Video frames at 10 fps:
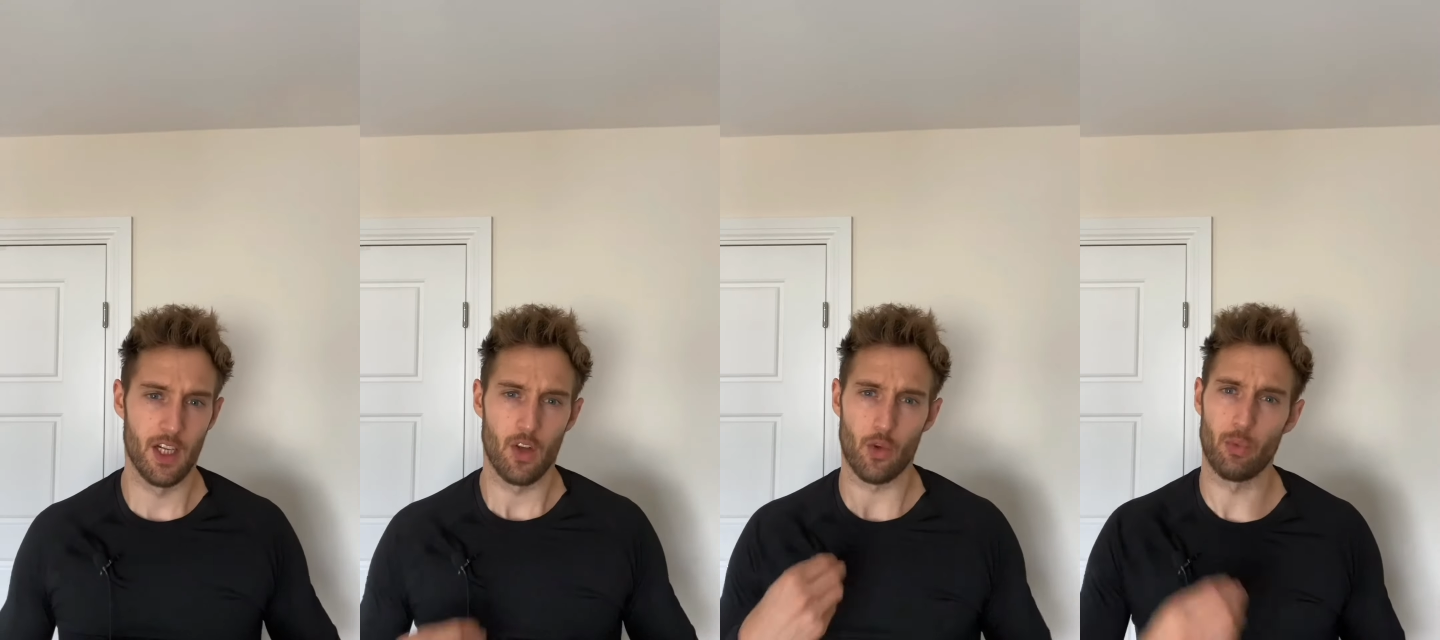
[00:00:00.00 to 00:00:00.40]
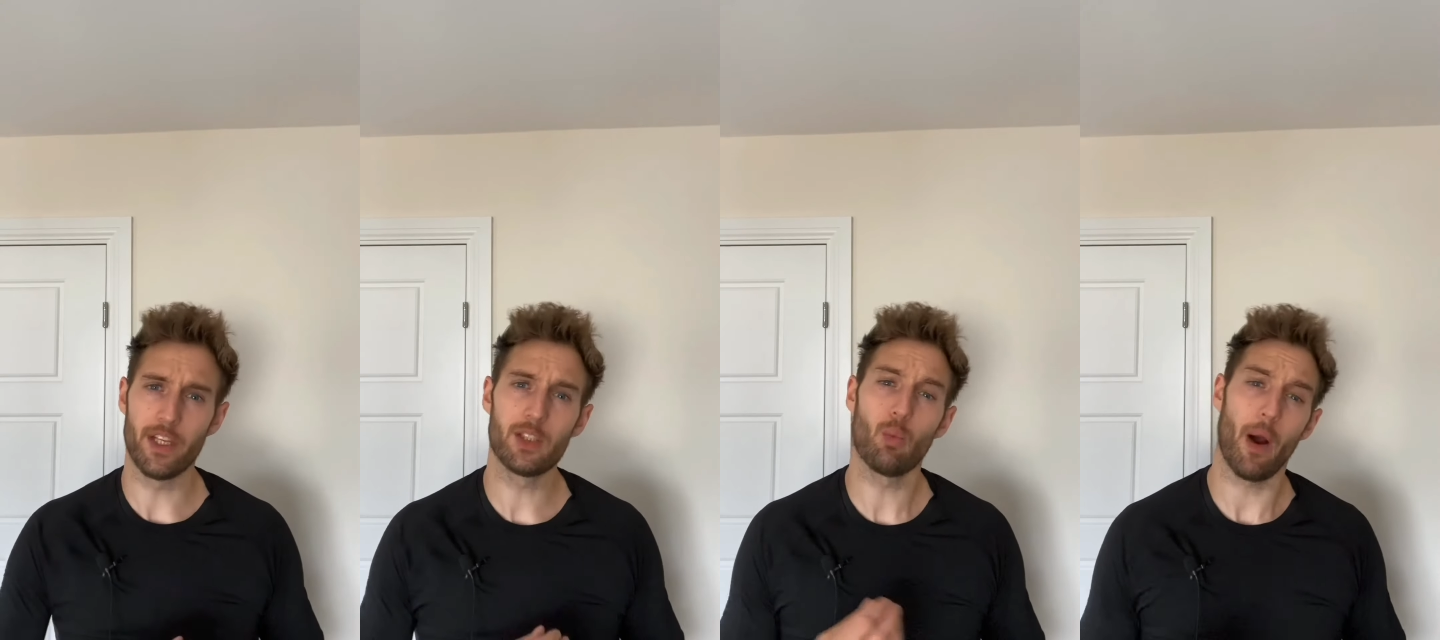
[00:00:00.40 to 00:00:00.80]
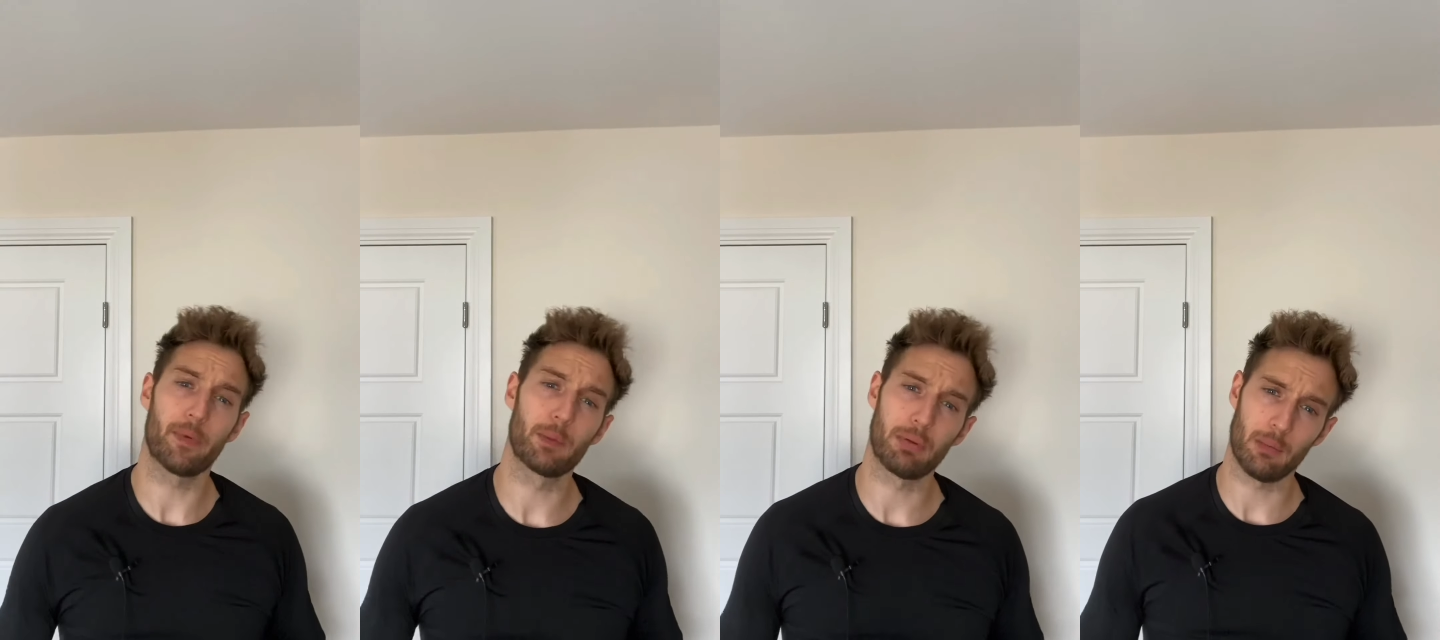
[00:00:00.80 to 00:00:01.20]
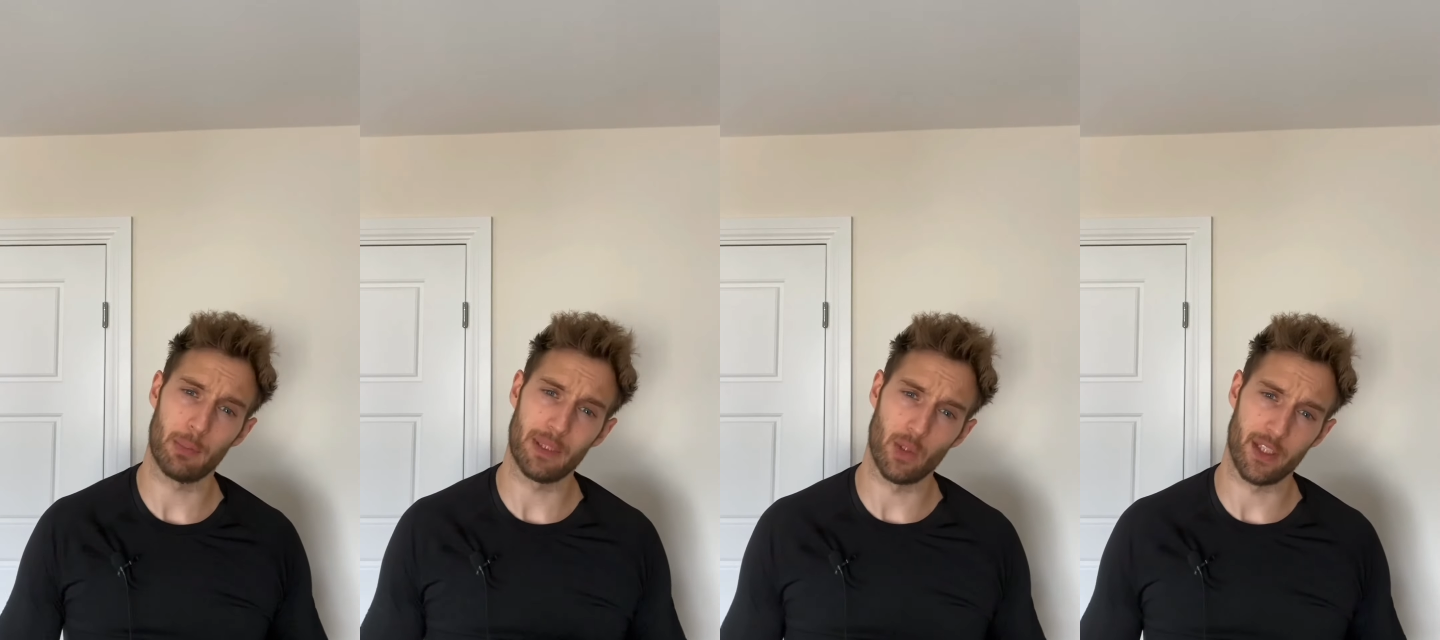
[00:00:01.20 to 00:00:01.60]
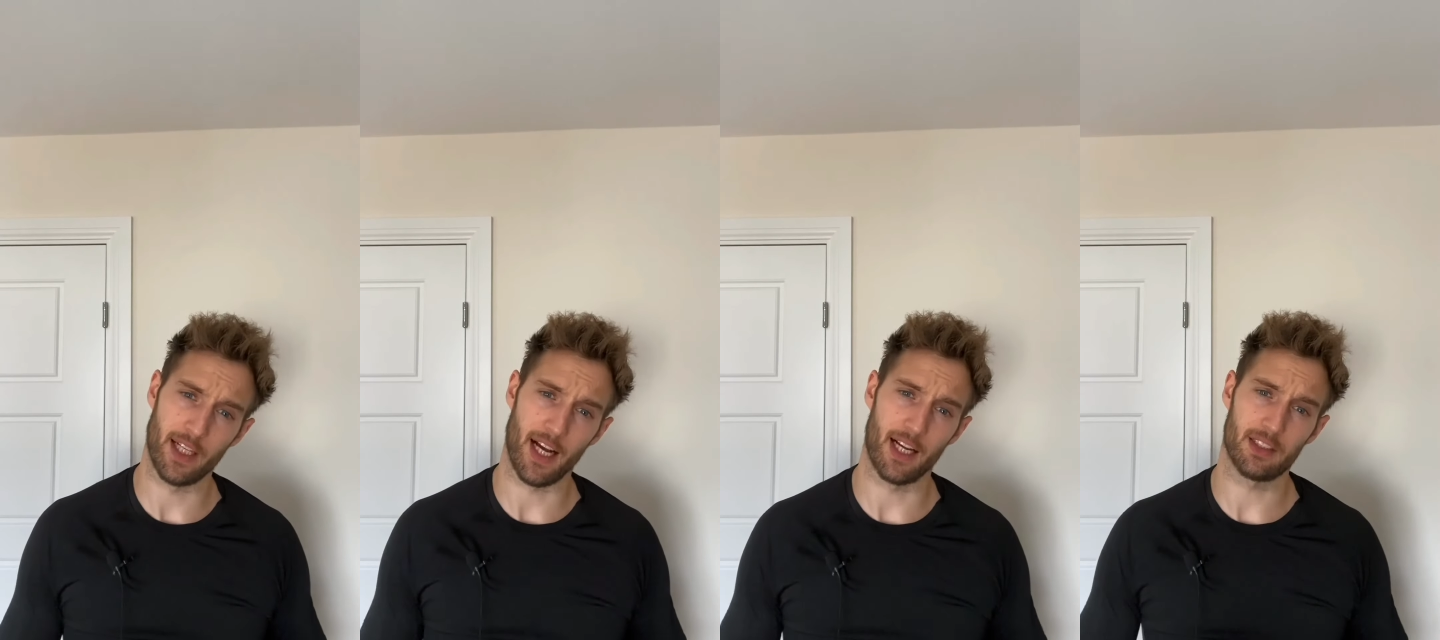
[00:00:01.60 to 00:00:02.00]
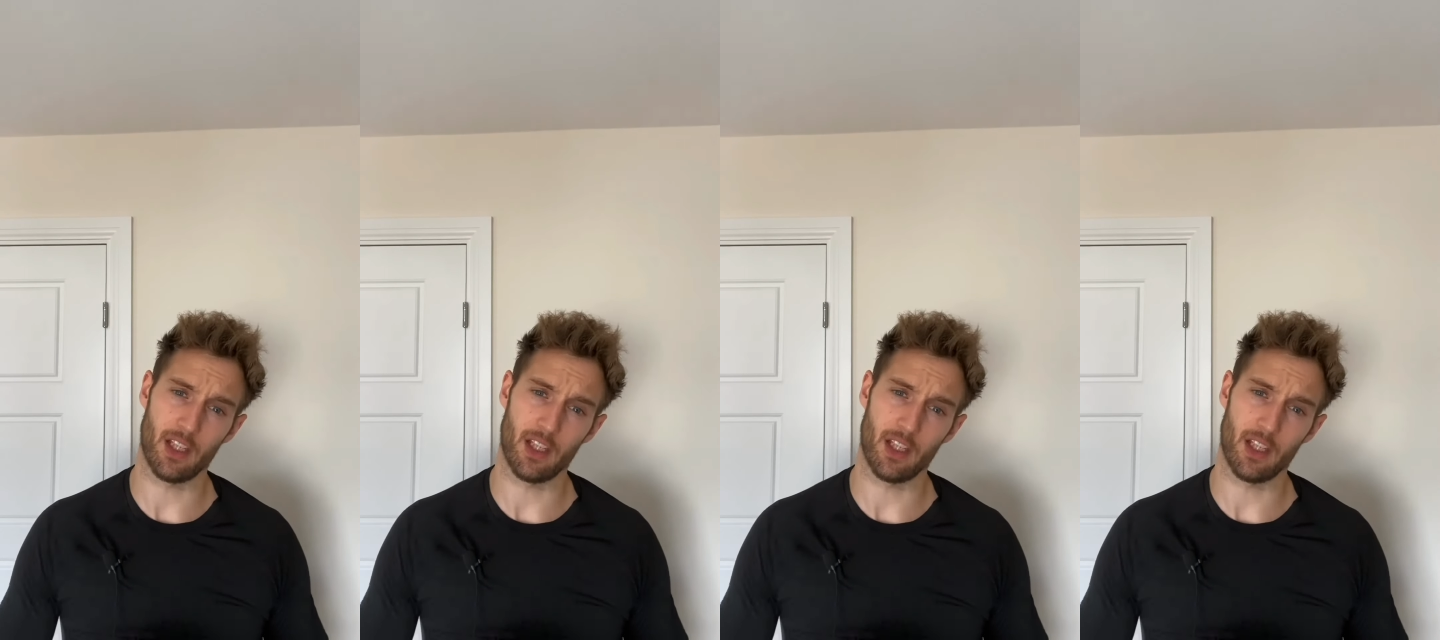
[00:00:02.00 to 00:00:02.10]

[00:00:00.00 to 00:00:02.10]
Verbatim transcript: The reason why we should probably be looking at